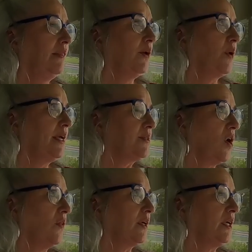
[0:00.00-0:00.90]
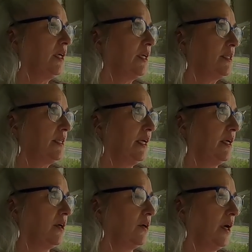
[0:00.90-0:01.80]
they raised all the kids
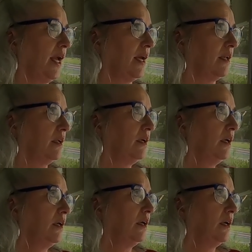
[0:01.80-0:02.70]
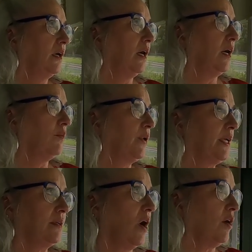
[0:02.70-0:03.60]
here, and we
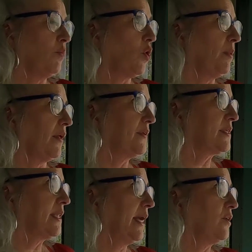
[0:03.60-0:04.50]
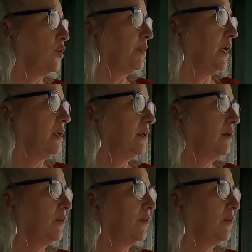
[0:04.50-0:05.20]
can talk more about this later, but